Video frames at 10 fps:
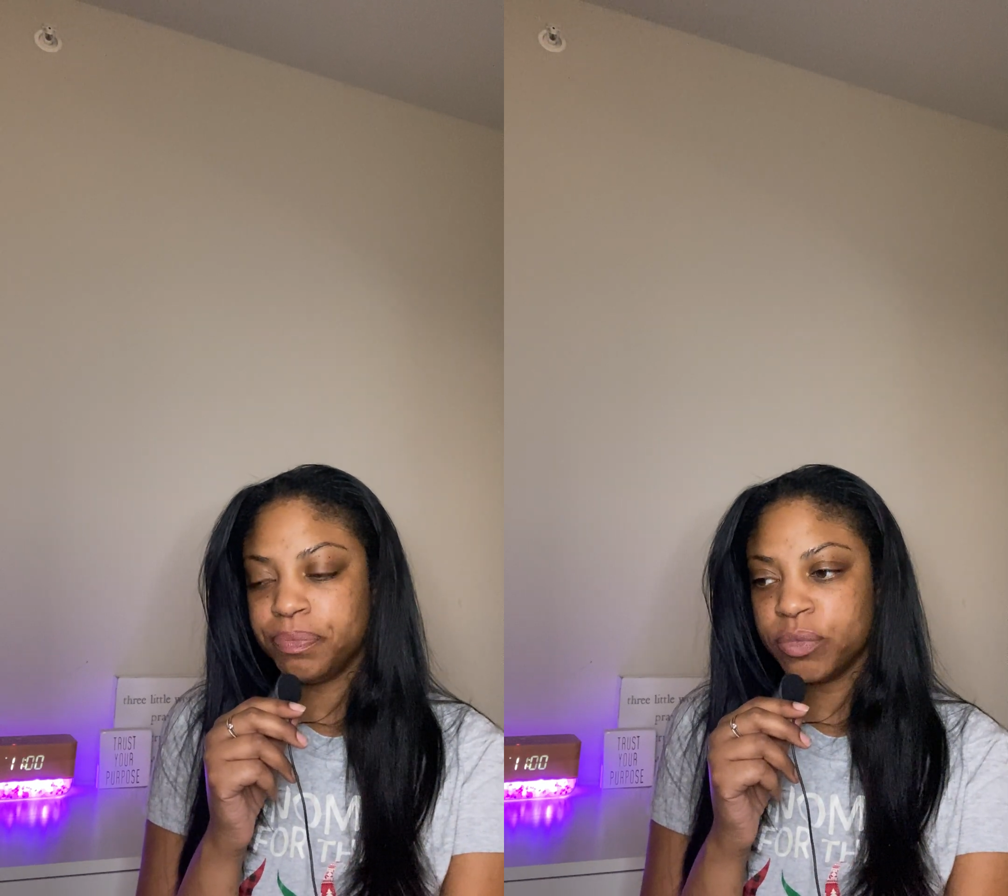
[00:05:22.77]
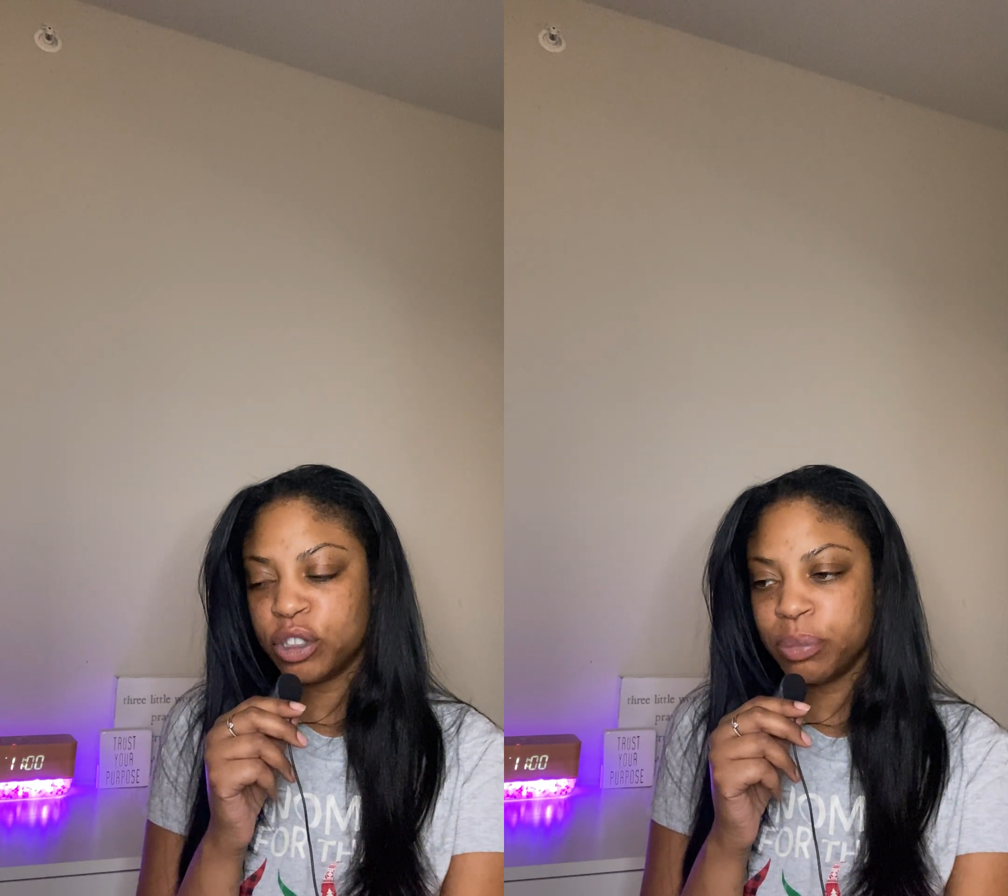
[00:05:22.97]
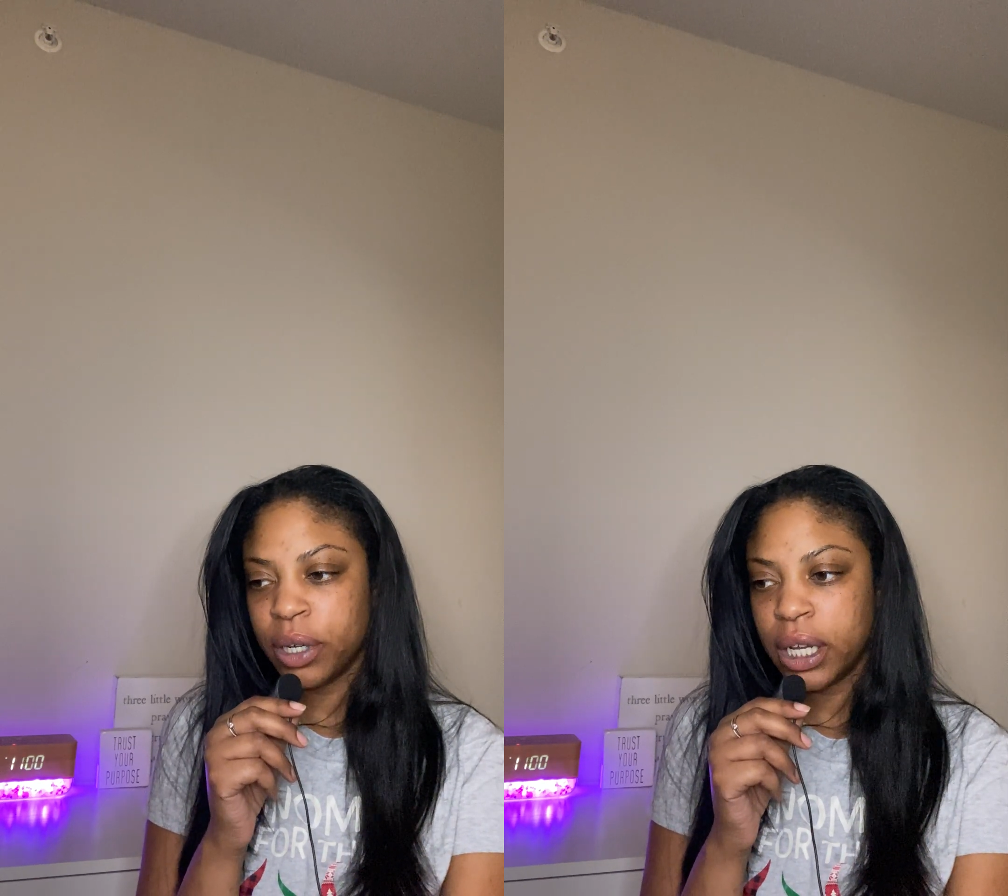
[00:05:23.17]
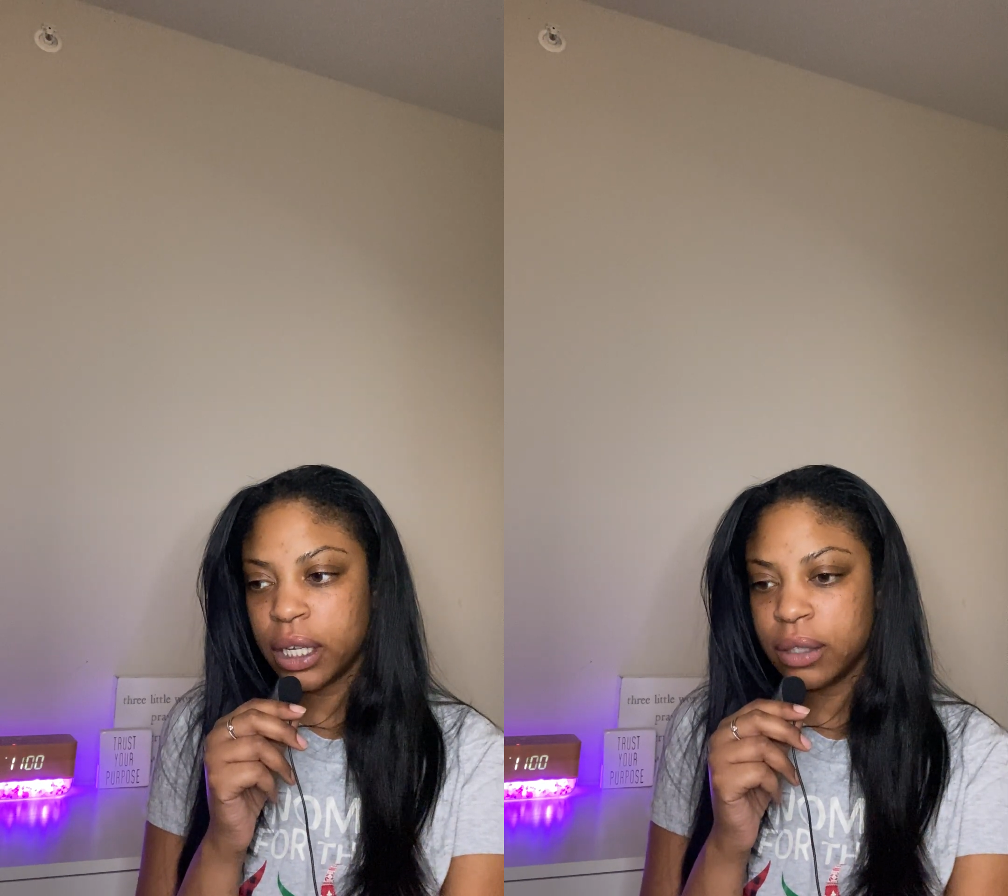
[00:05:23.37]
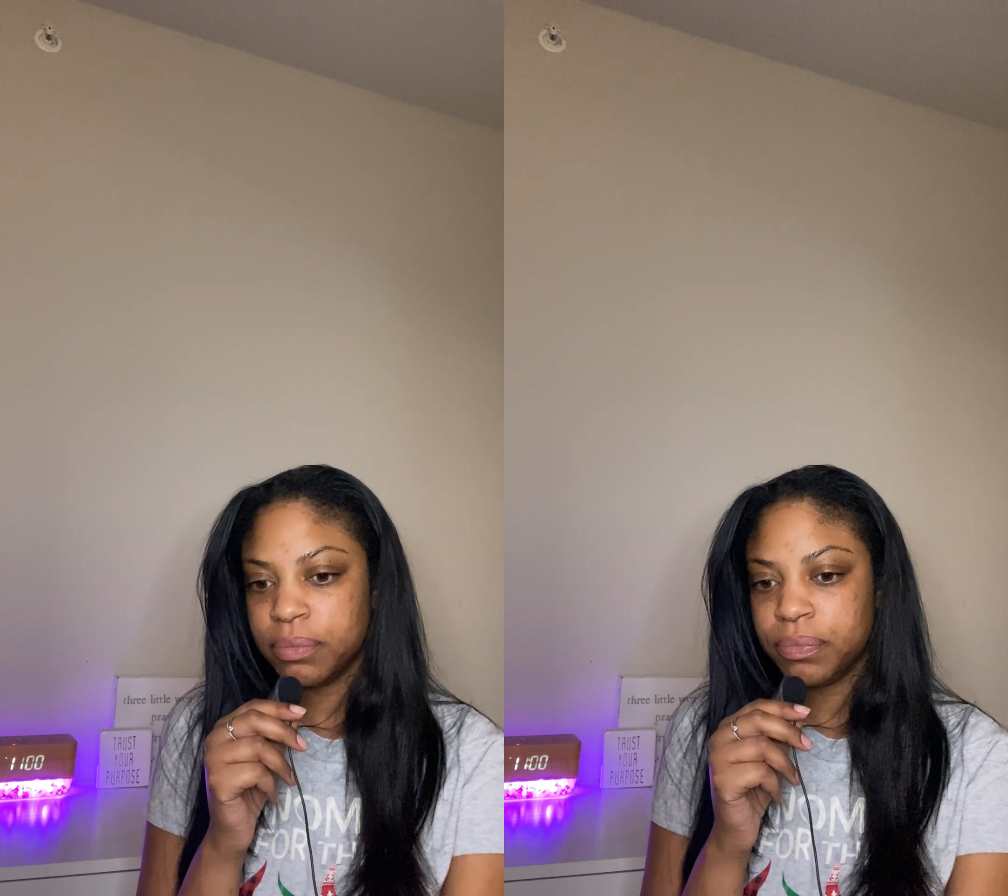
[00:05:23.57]

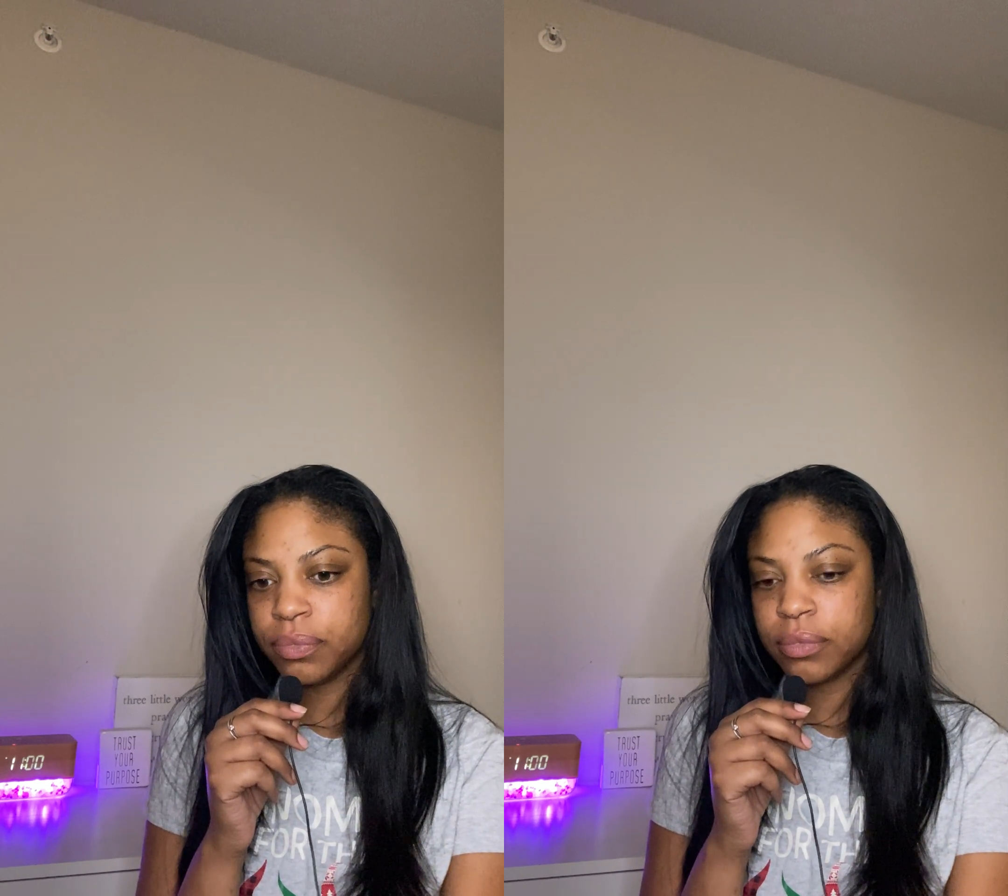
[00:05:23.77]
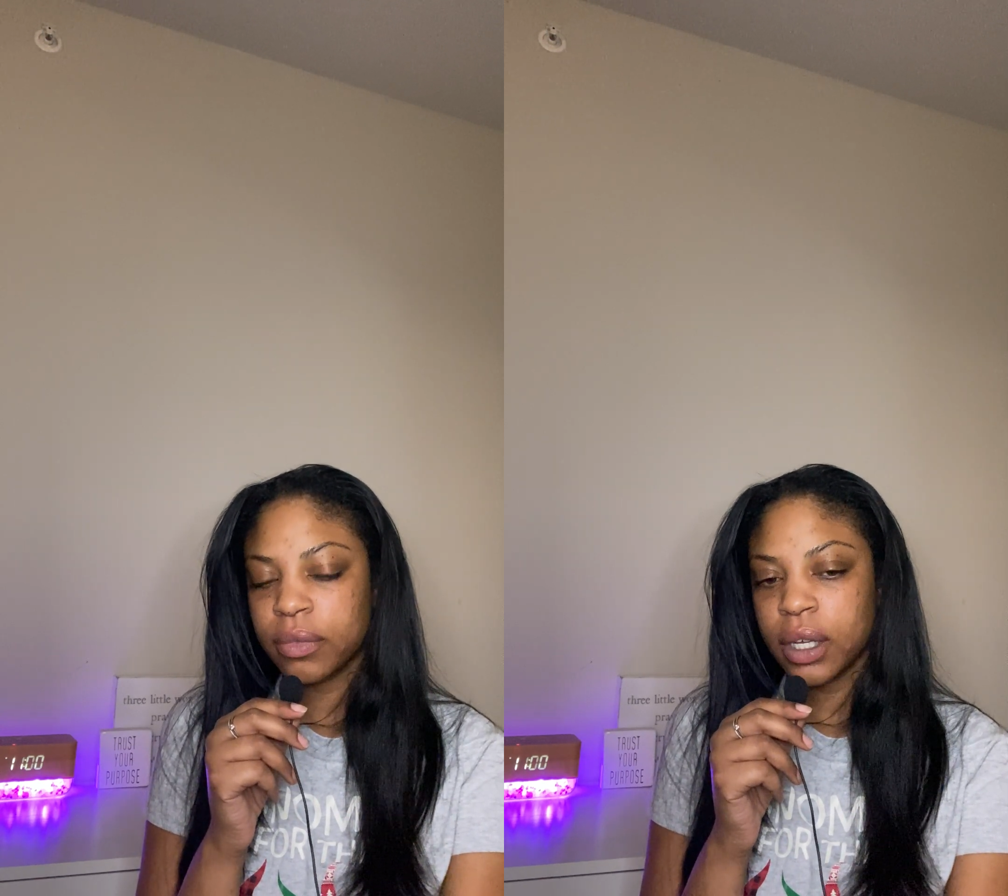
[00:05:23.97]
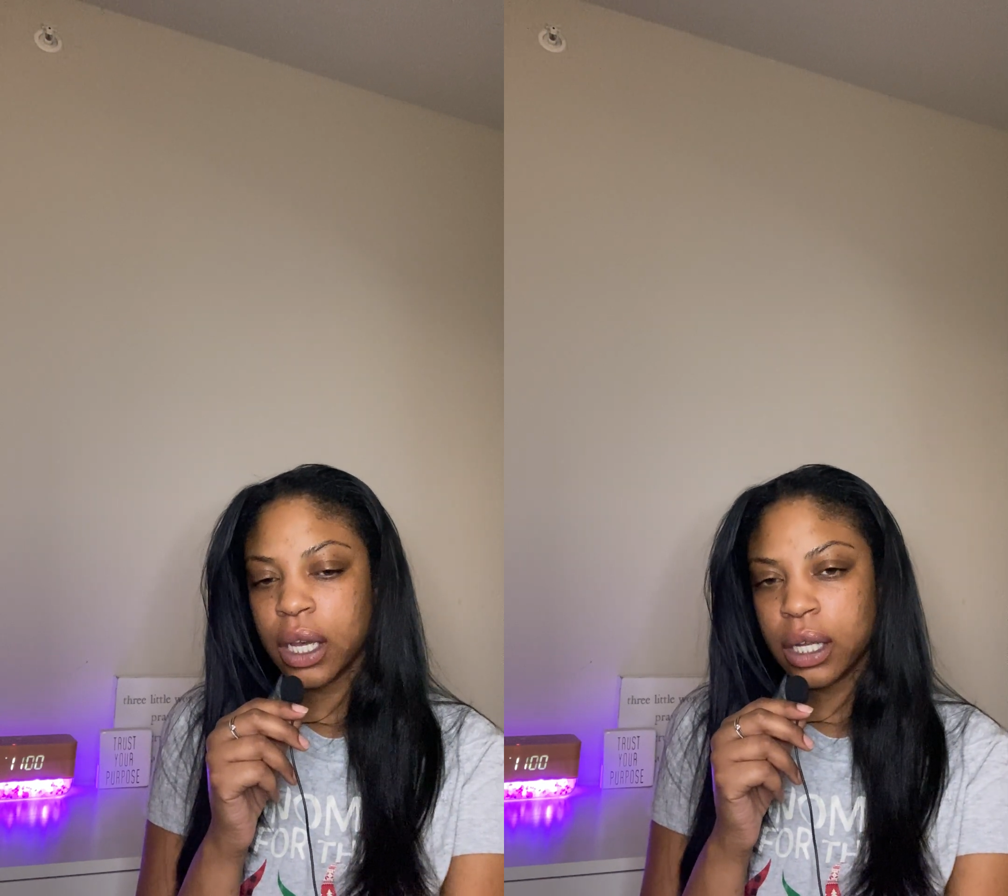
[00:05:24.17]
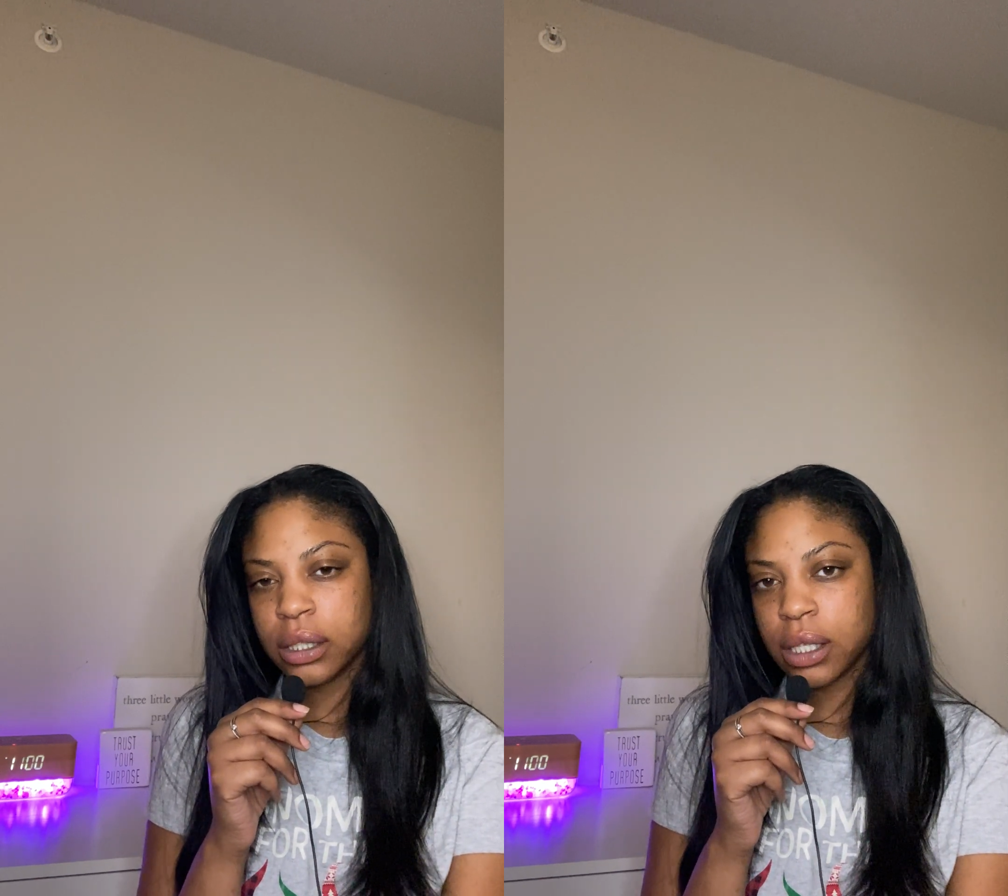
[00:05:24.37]
spread God's